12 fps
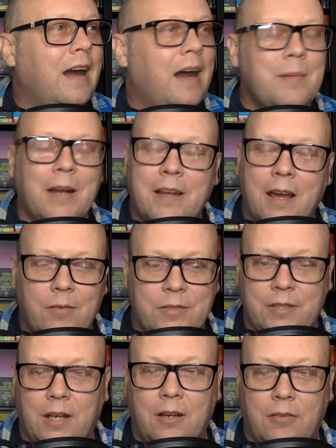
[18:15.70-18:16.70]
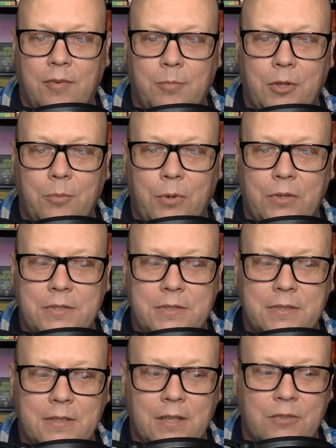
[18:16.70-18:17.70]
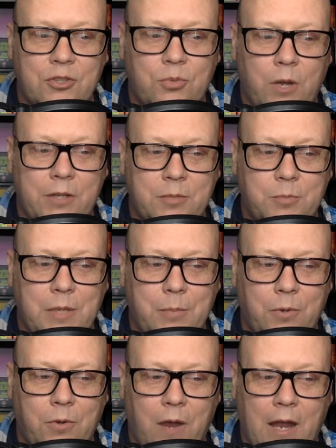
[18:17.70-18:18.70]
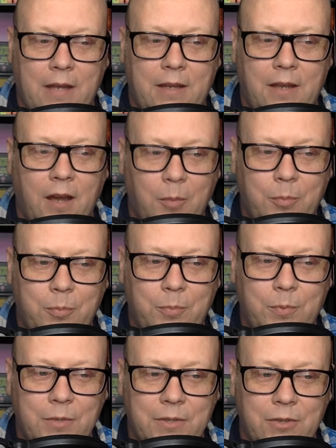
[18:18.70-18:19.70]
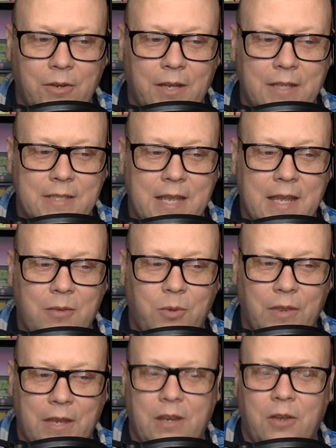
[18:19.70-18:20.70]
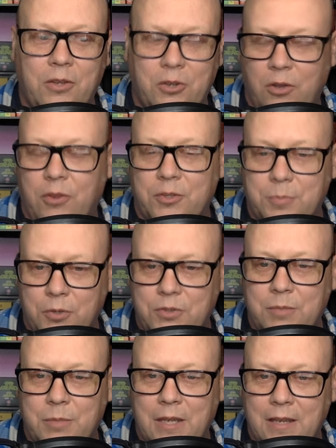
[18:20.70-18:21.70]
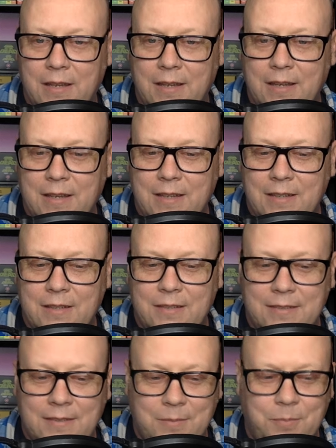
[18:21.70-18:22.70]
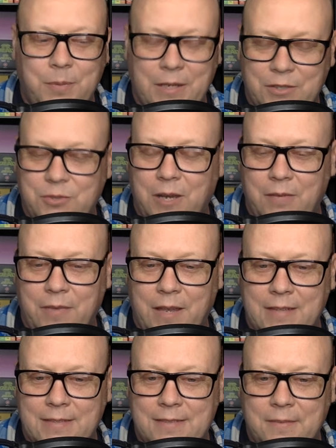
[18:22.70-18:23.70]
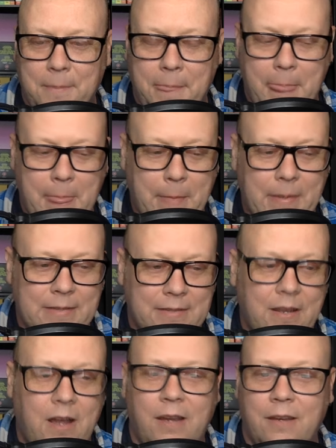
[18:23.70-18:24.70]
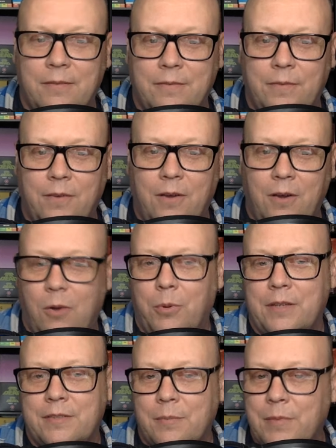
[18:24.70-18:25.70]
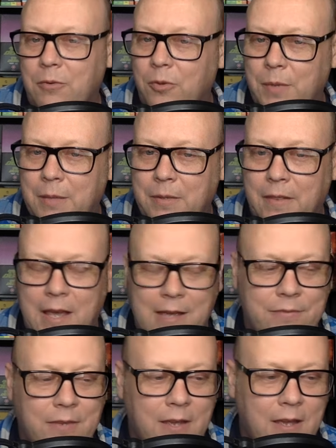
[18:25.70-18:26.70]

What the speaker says: I'm kind of a sucker for bloopers, you know, just watching people crack up during a take when they know, you know, they're supposed to be being straight-faced is kind of always something that will make me laugh.